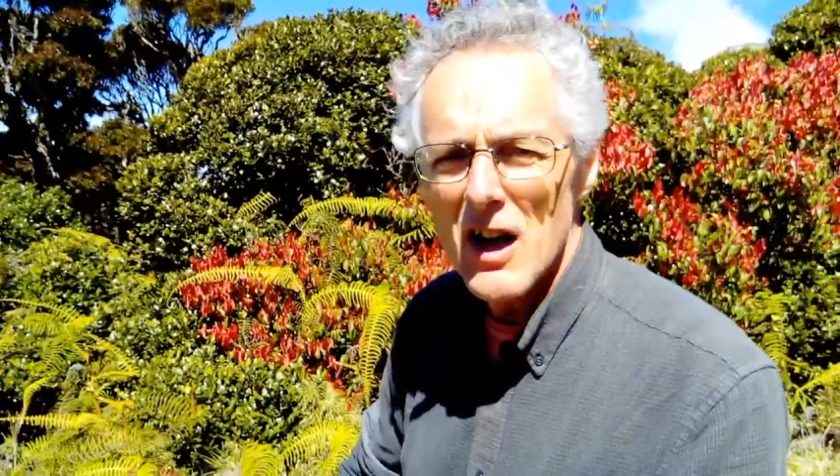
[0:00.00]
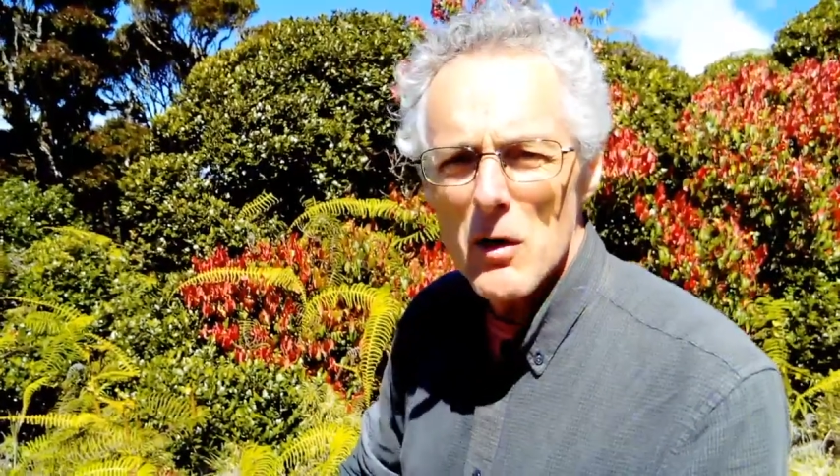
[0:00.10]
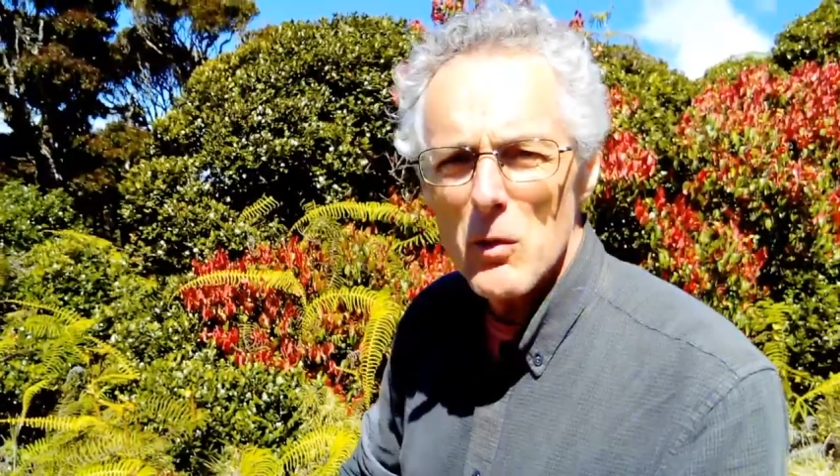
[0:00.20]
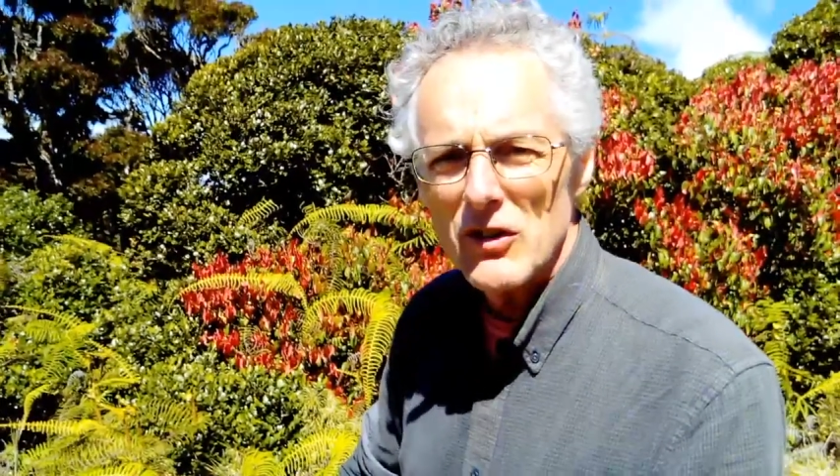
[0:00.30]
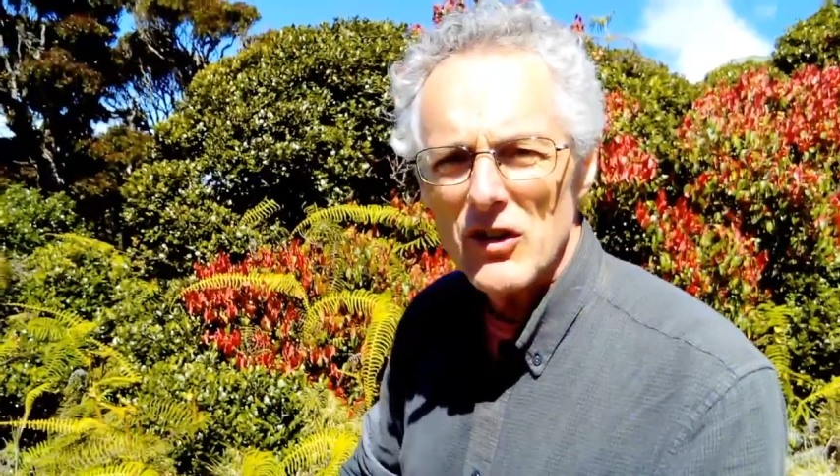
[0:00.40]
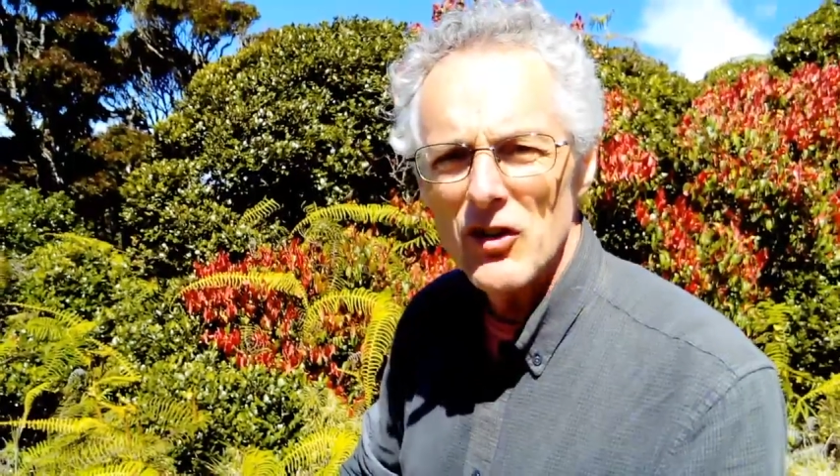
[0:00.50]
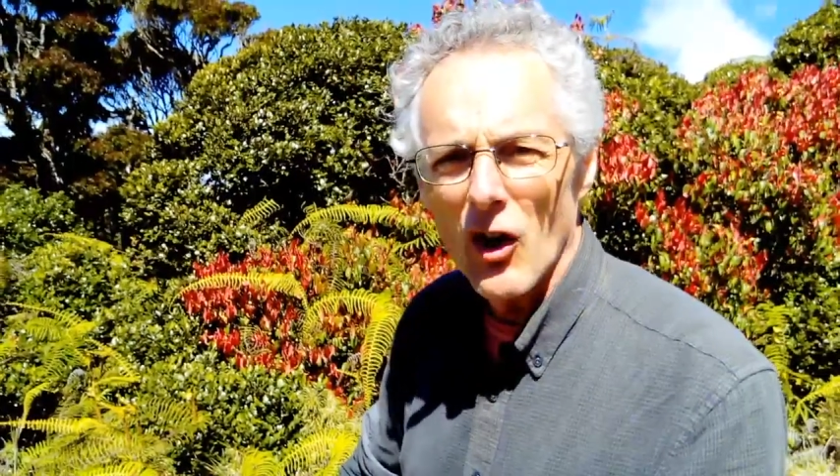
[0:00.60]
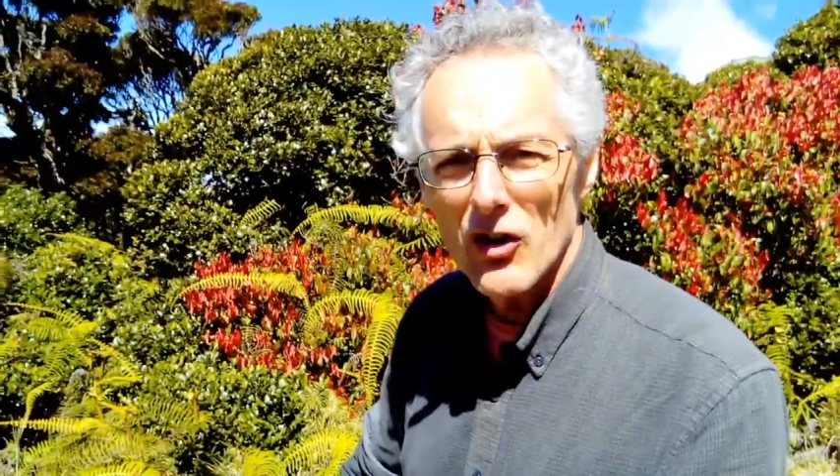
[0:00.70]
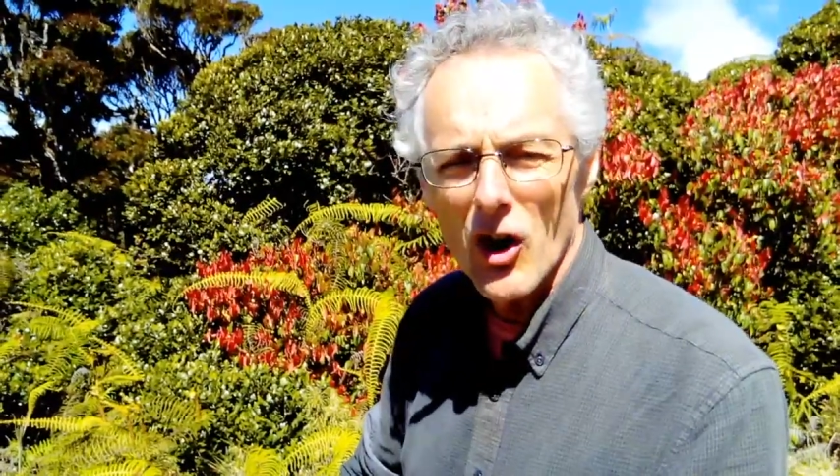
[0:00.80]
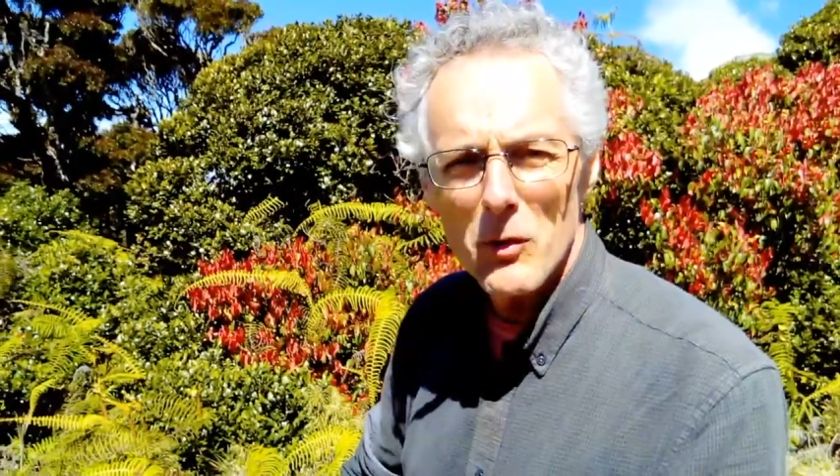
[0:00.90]
which is
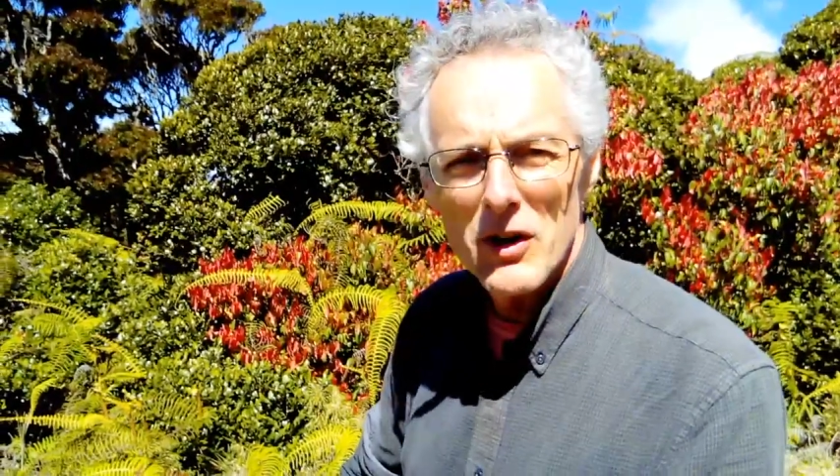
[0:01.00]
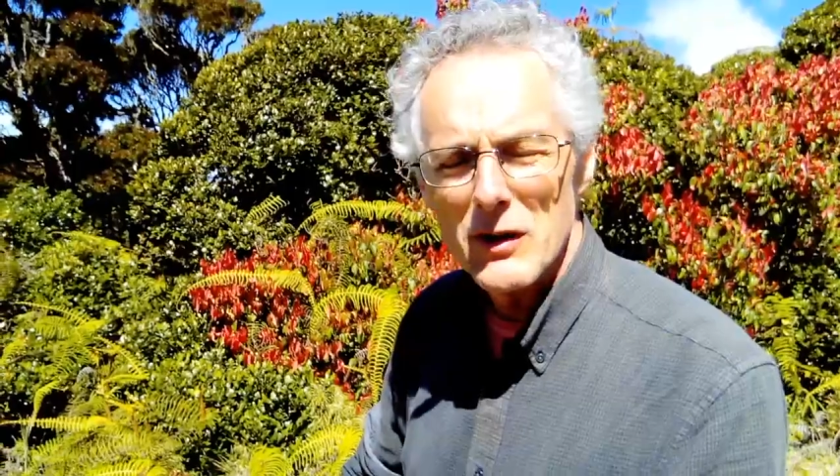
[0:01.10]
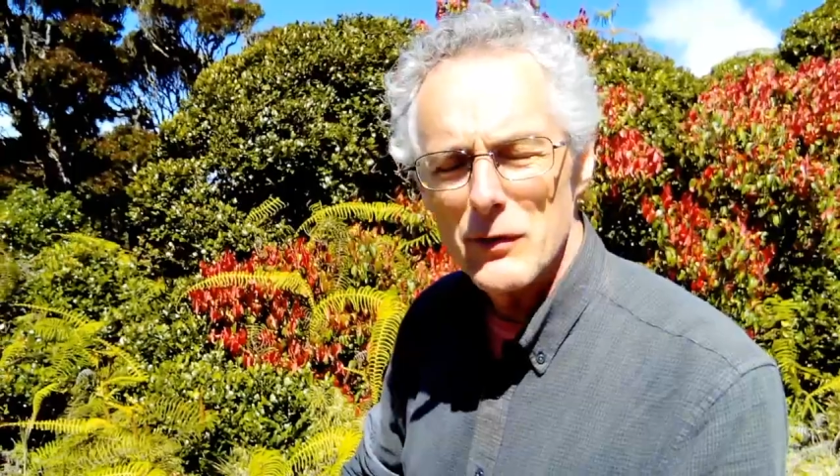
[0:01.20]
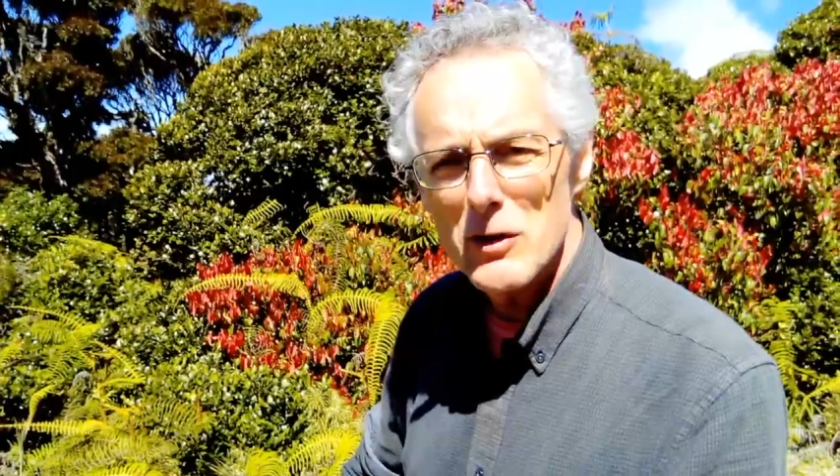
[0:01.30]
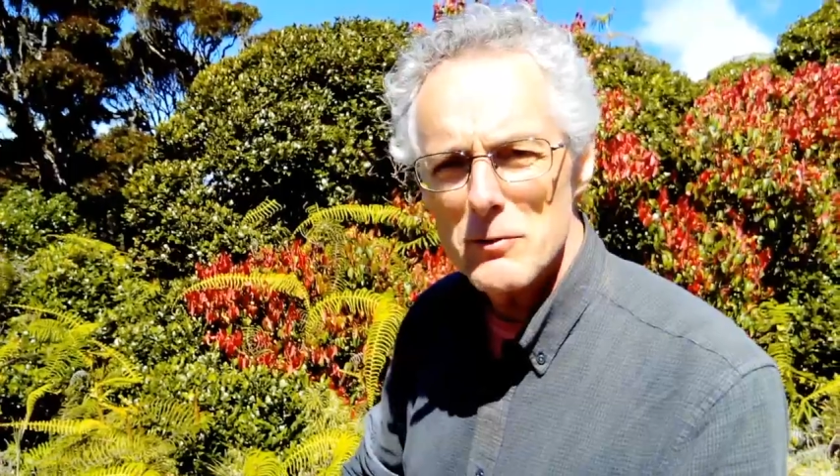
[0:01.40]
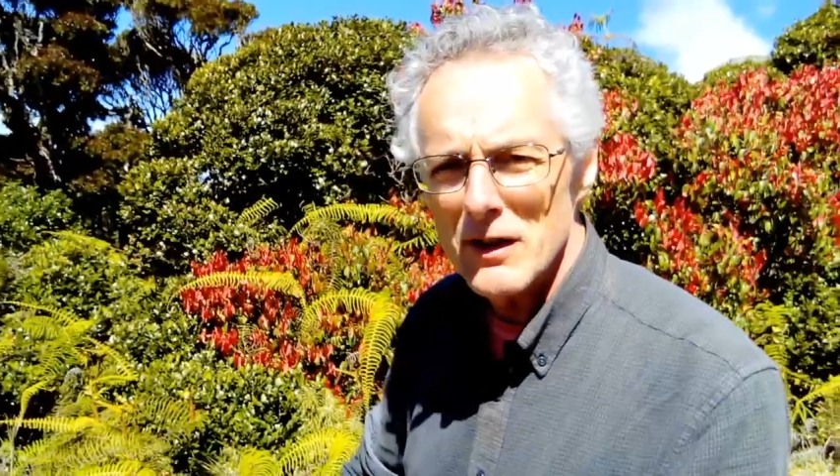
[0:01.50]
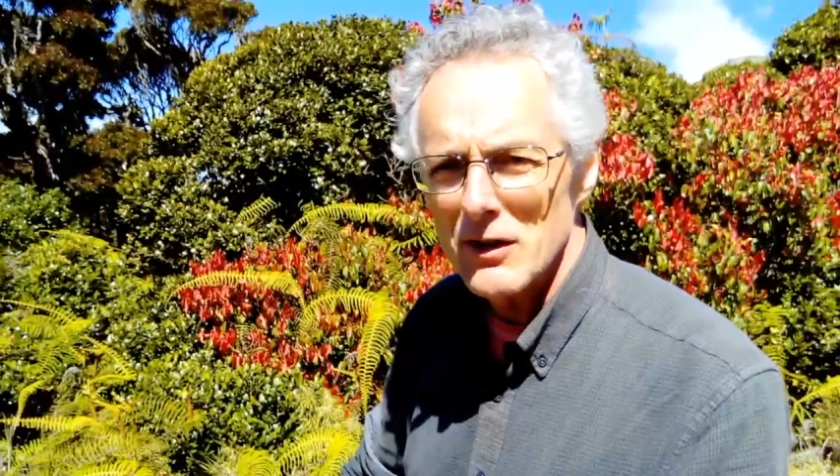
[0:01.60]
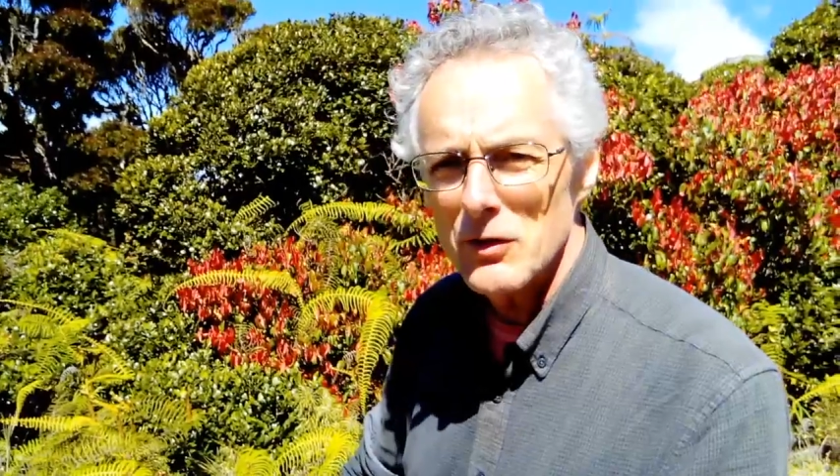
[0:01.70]
not common in the Philippines,